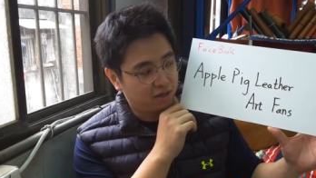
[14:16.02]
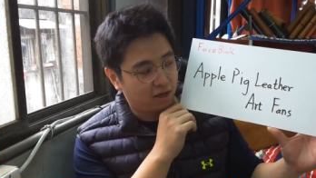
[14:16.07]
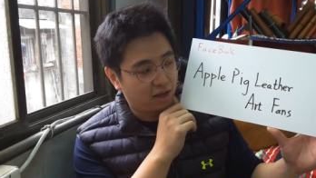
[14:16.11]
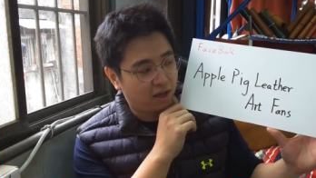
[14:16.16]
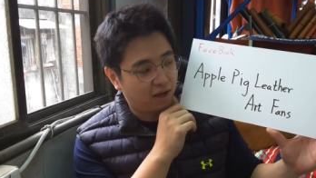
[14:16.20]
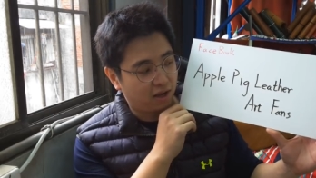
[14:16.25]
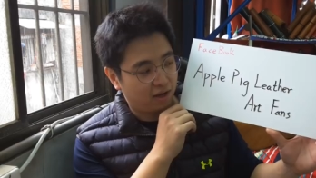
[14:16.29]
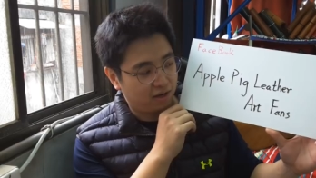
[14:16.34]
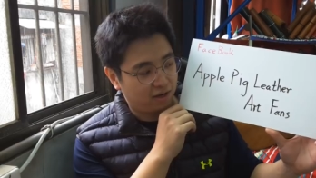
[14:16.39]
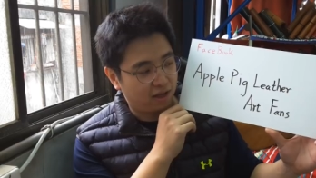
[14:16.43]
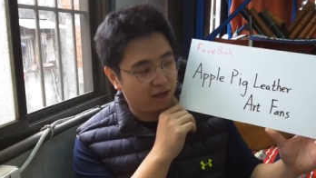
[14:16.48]

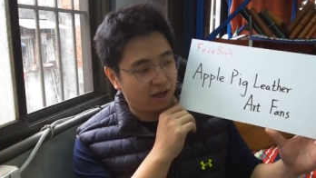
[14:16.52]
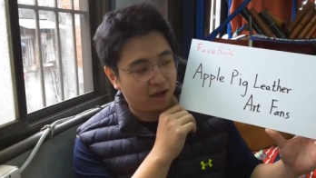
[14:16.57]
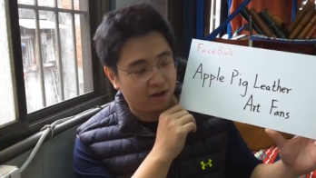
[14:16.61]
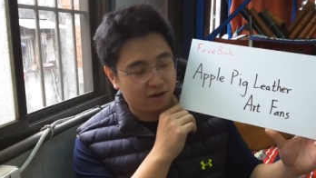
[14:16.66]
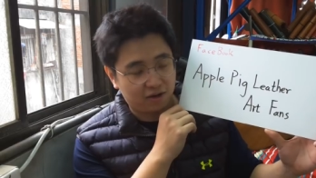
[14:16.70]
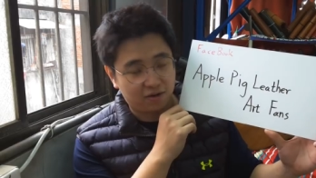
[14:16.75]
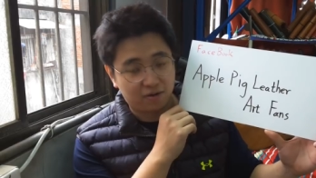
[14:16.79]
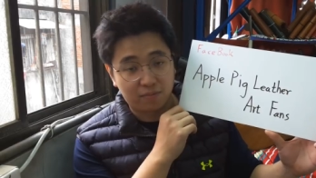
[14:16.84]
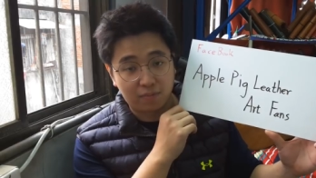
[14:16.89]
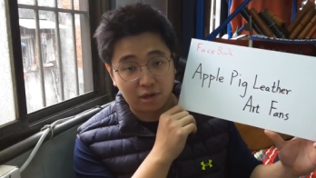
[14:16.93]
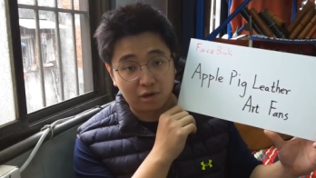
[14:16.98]
Uh, they are
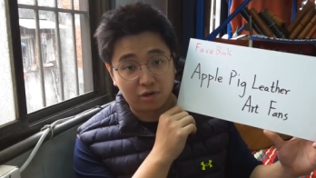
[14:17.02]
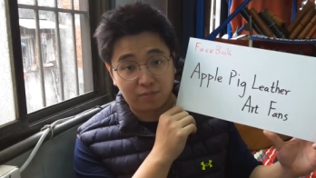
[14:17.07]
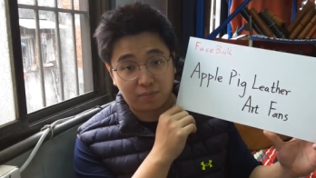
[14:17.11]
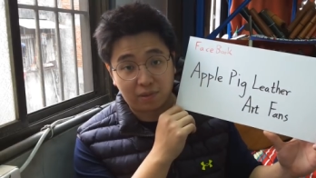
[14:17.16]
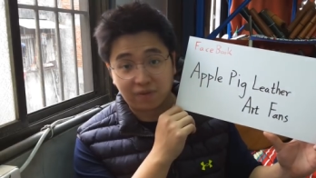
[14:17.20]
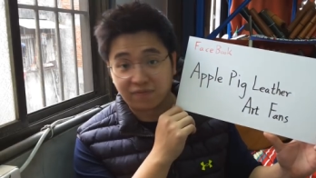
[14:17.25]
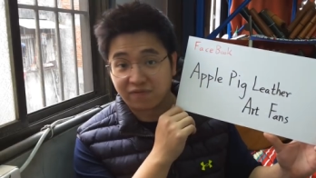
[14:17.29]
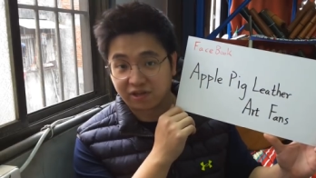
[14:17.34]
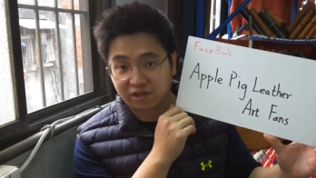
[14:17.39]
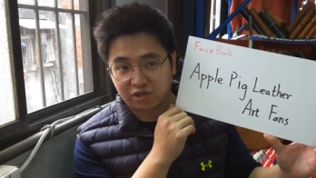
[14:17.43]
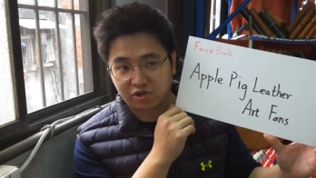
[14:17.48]
uh, very
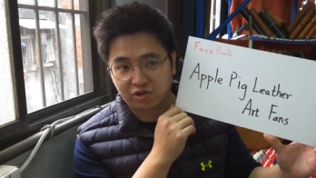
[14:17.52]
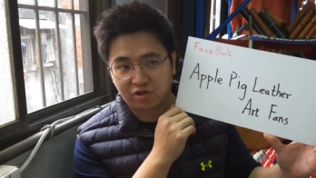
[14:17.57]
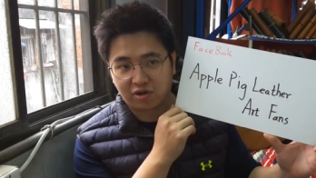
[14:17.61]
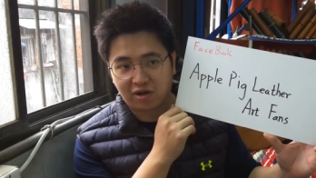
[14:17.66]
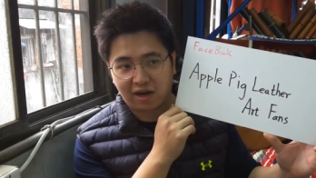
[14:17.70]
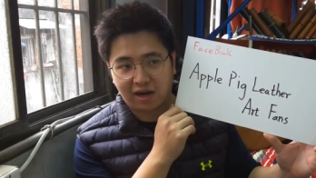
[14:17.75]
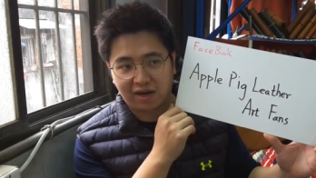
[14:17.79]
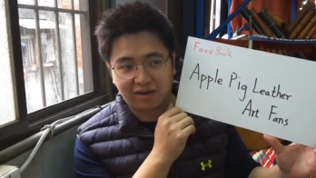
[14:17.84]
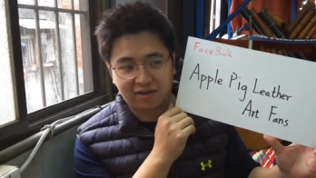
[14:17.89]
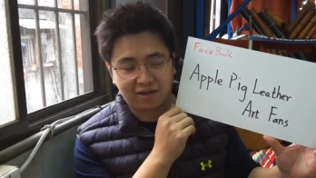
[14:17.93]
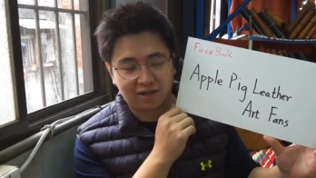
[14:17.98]
professional
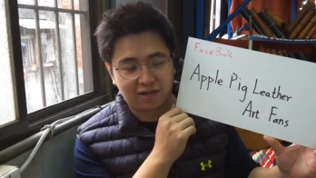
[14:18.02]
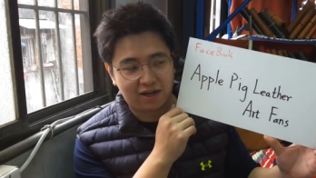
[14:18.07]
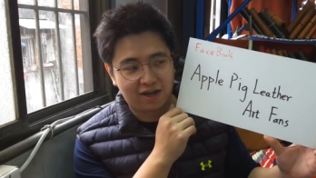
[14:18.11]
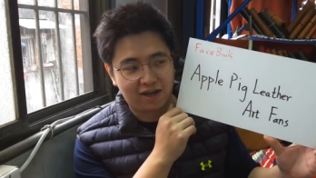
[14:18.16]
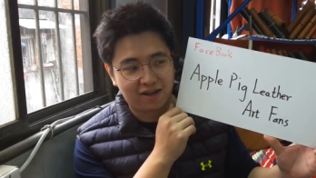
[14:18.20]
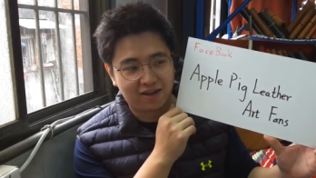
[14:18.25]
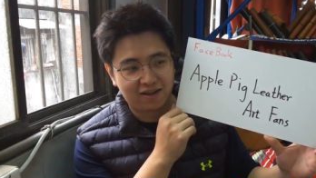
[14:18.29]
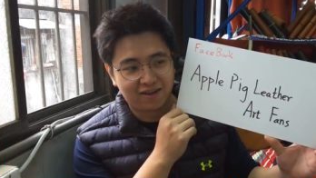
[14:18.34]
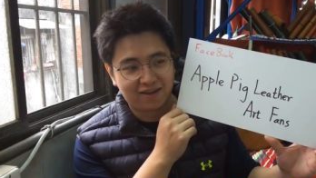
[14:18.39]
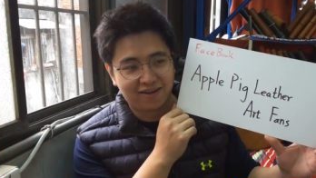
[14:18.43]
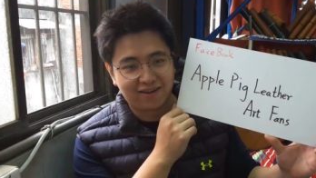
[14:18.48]
on the
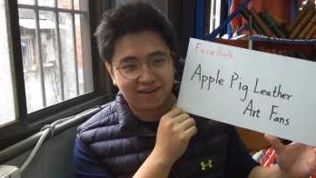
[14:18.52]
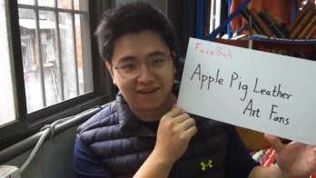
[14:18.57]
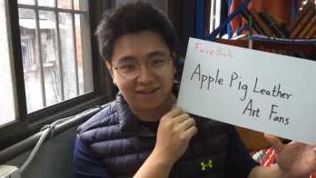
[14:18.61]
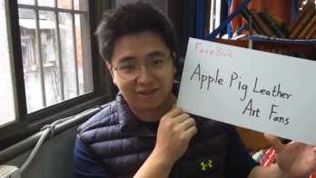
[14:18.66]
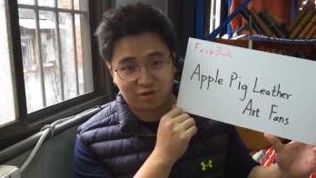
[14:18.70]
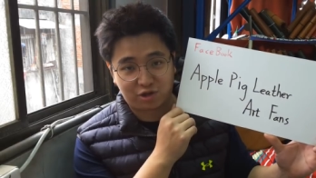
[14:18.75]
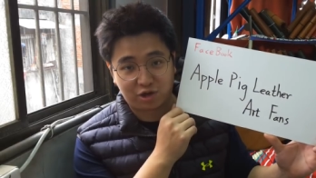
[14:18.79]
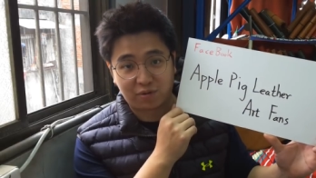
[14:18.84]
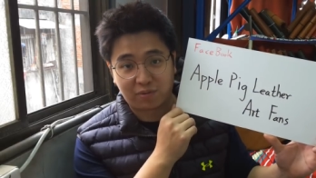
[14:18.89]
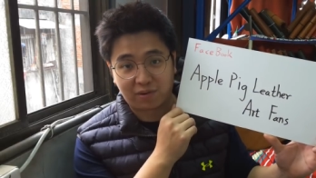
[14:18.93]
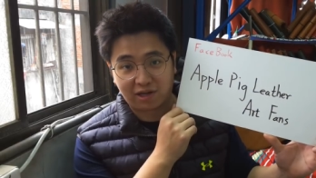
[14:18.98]
uh,
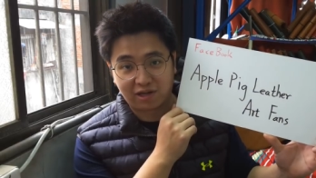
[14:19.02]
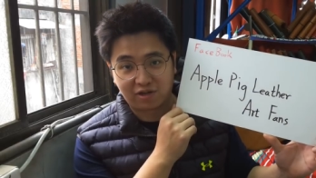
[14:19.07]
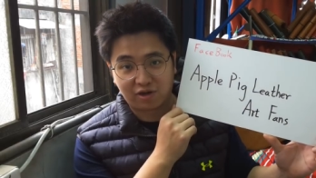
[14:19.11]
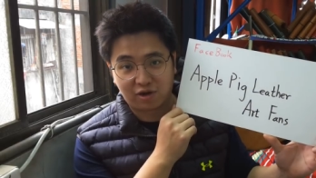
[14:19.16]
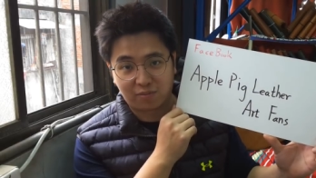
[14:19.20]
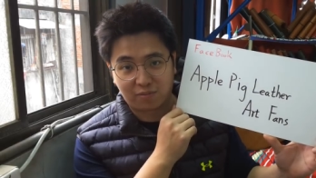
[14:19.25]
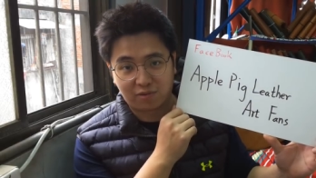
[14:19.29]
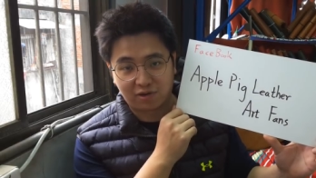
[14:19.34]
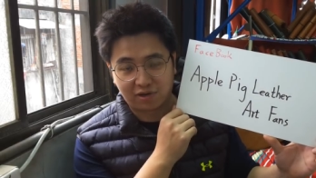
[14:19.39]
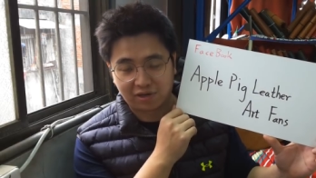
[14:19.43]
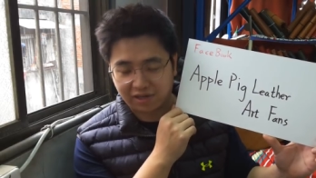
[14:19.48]
travel
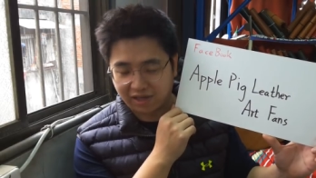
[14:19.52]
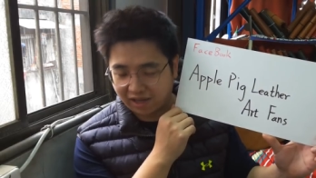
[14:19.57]
notebook.